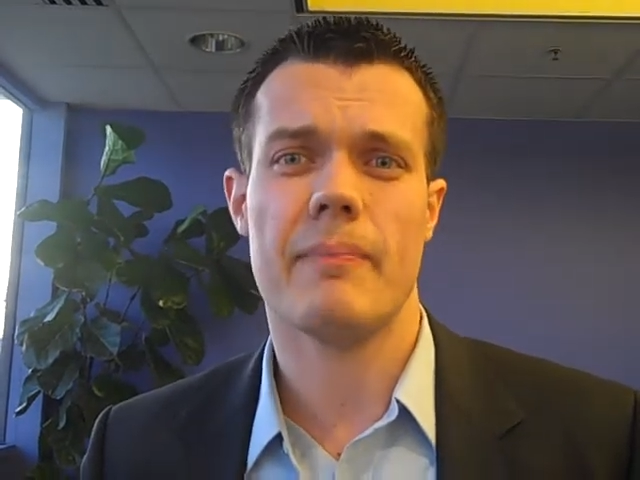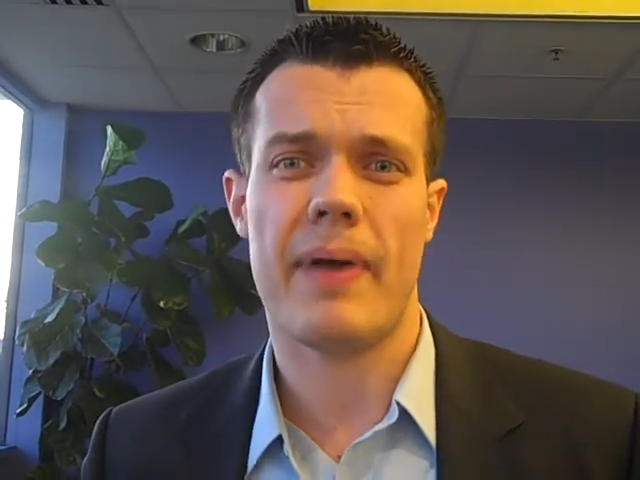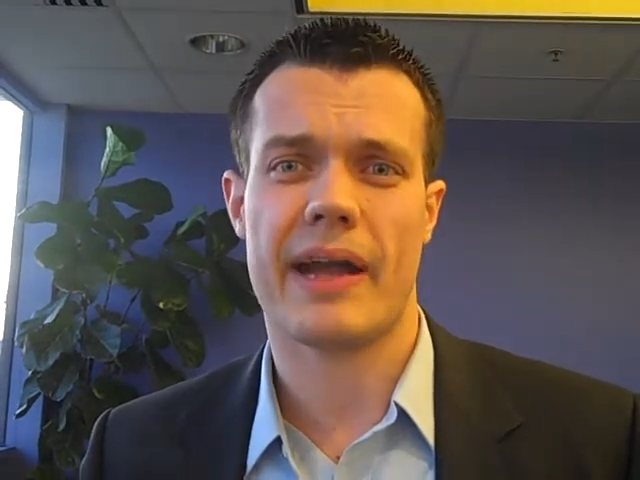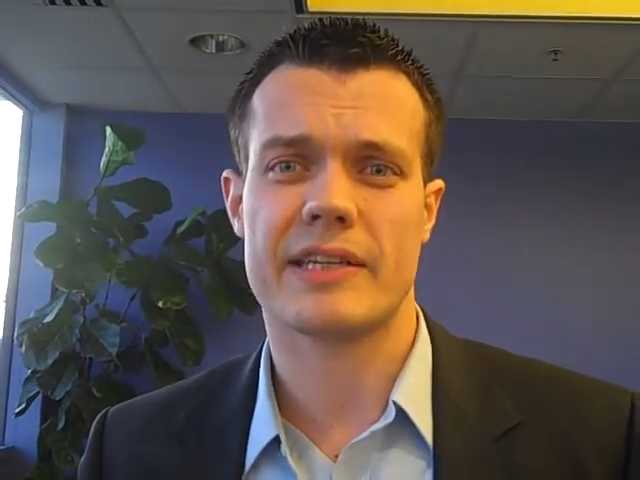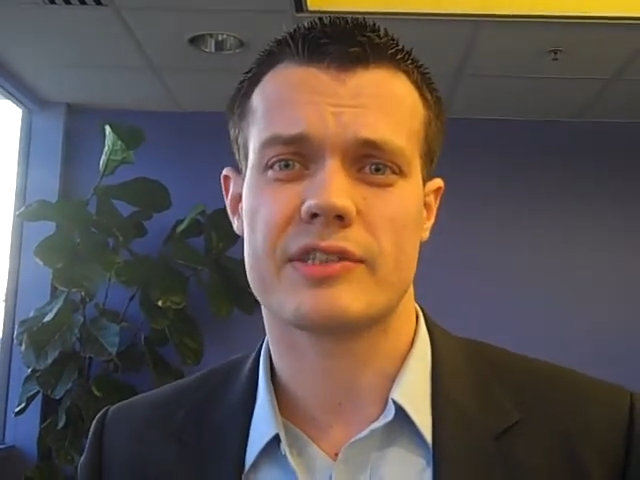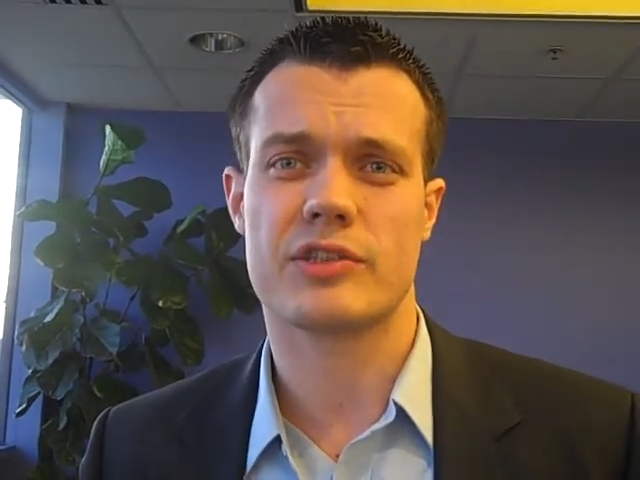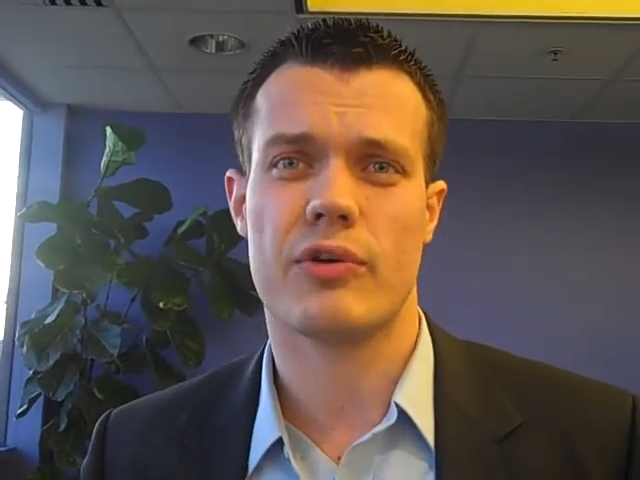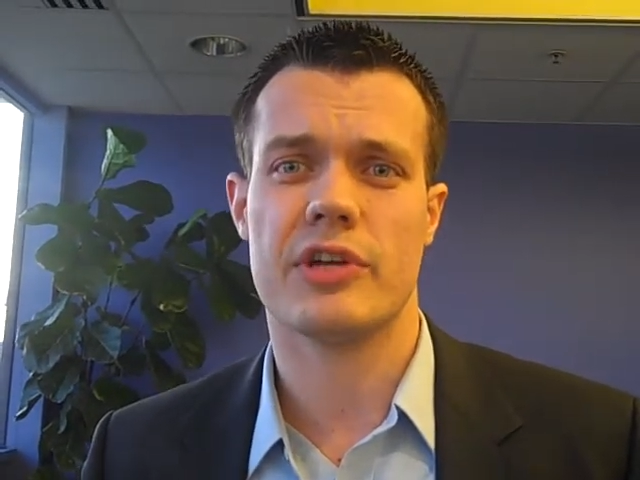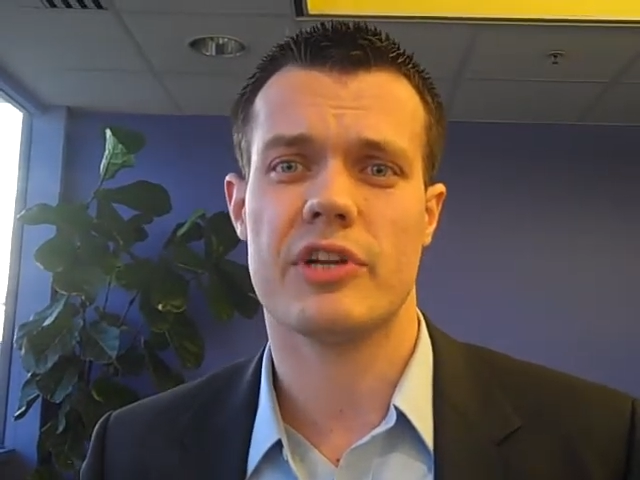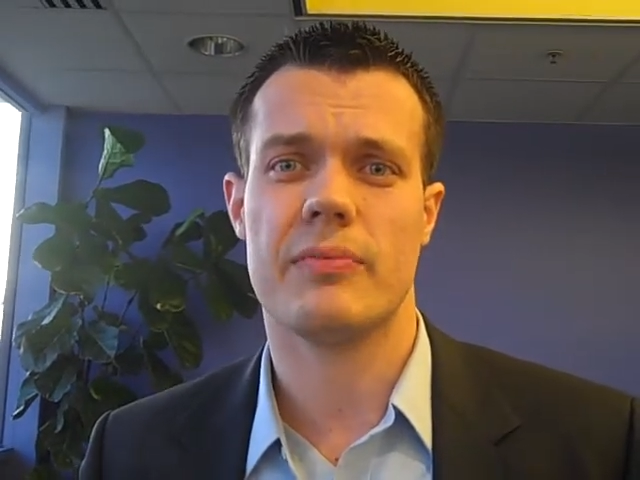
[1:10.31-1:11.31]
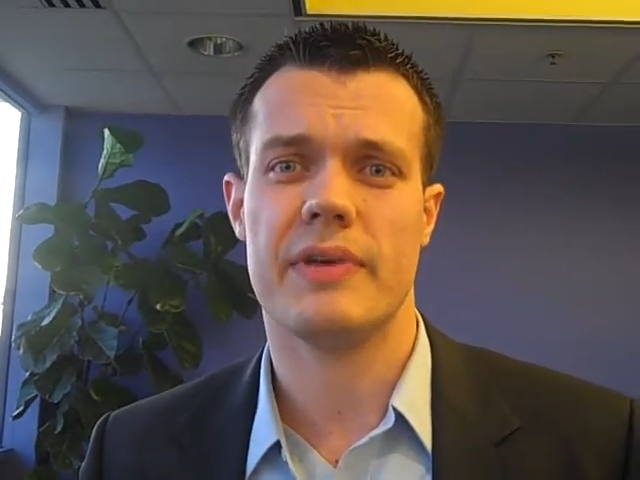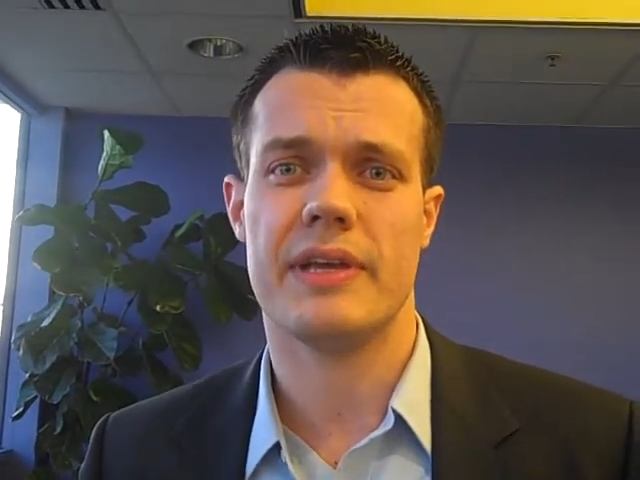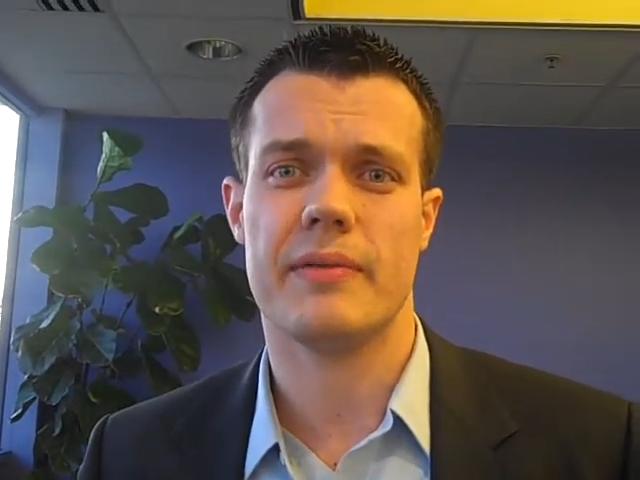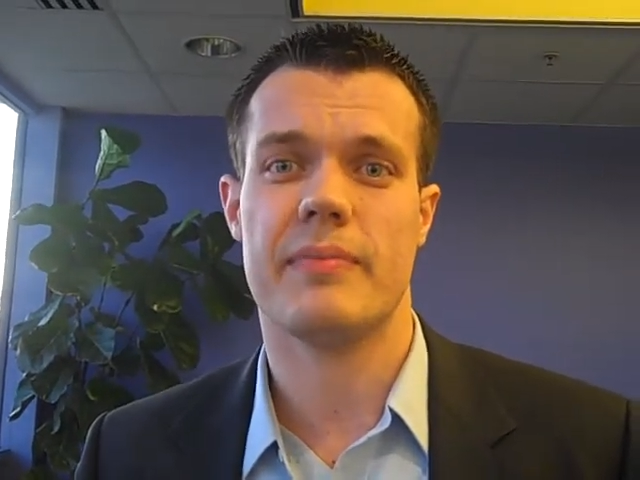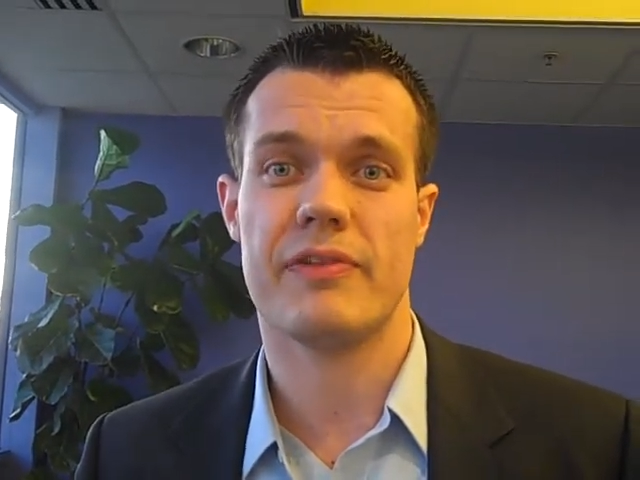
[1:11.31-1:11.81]
impact that's going to
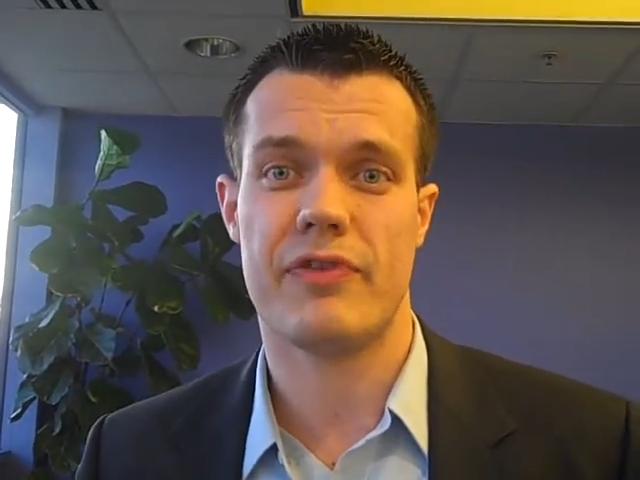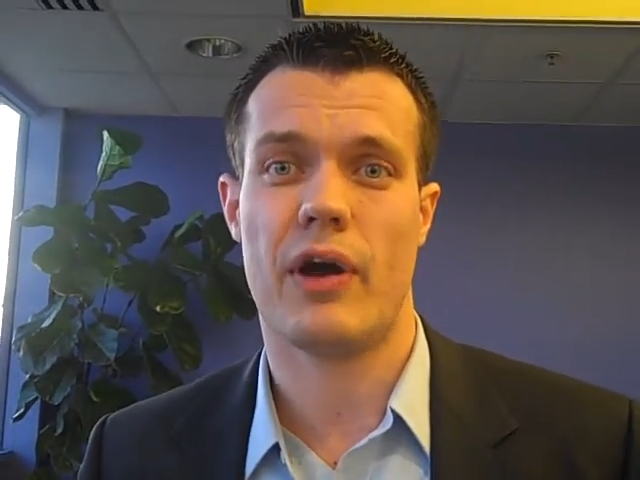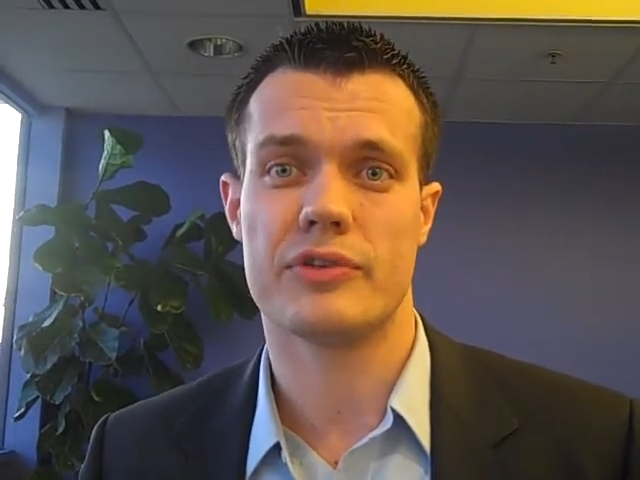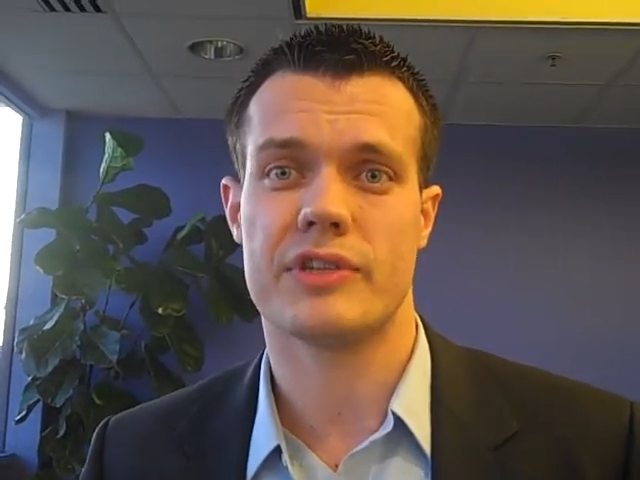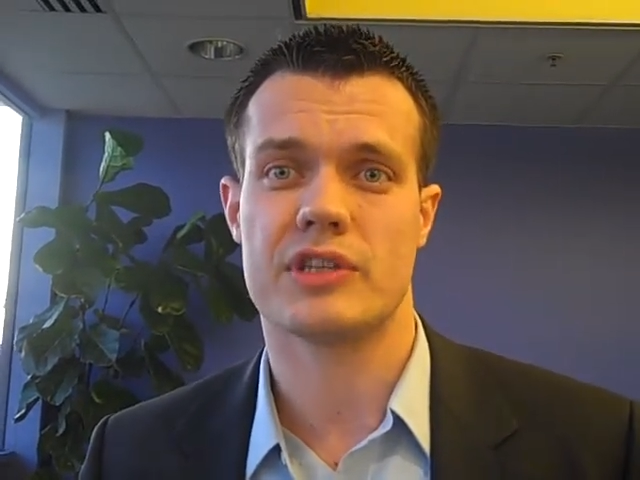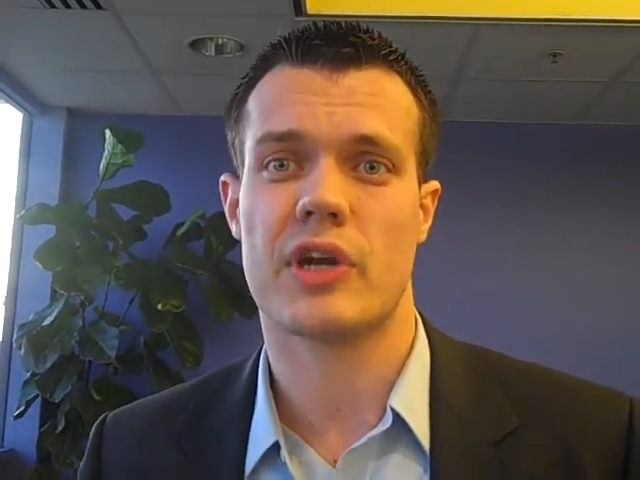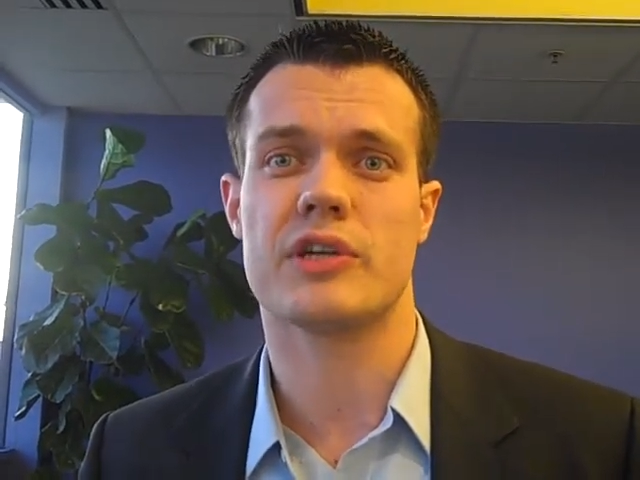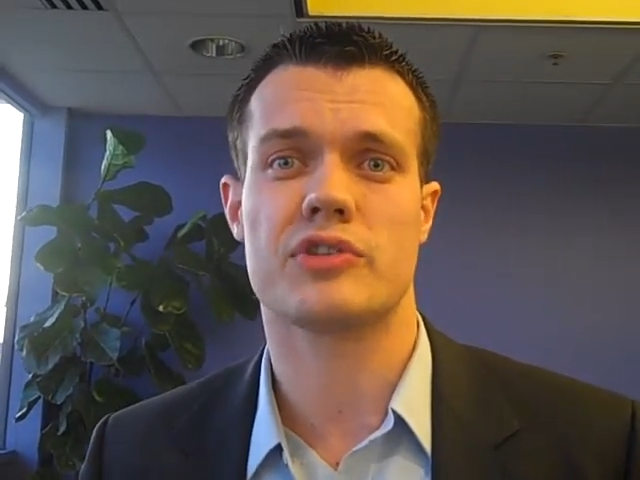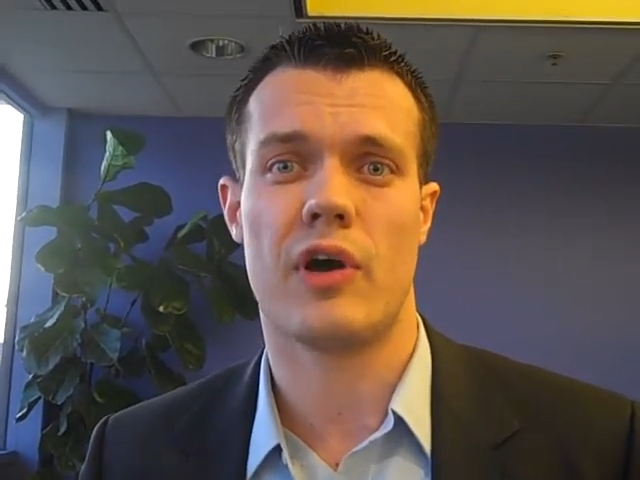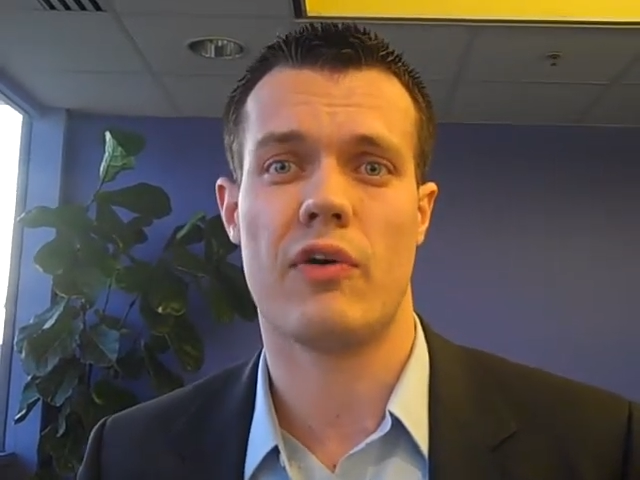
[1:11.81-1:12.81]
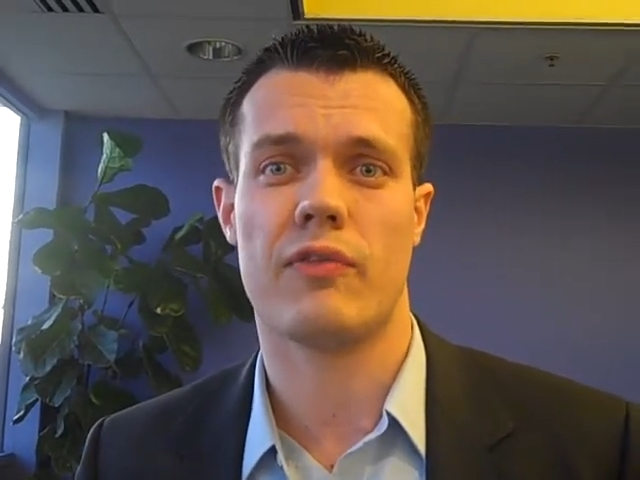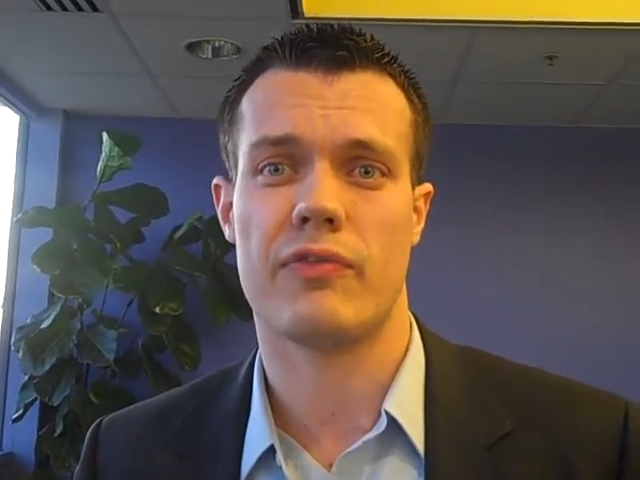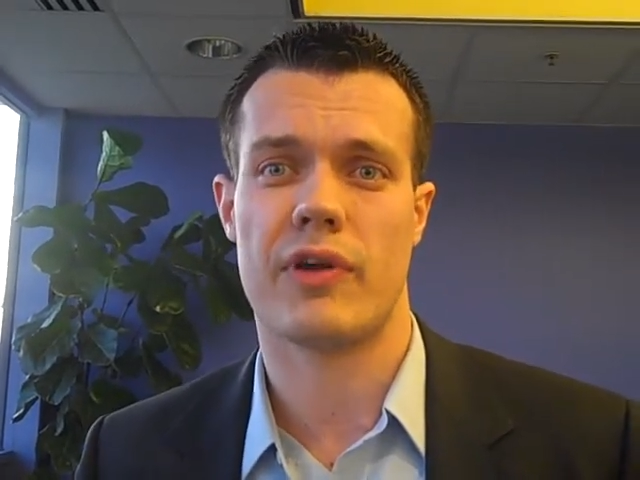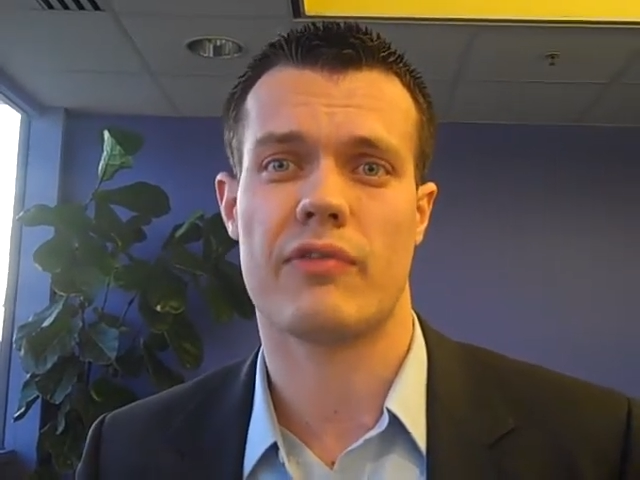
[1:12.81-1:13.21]
be, be felt and trying to solve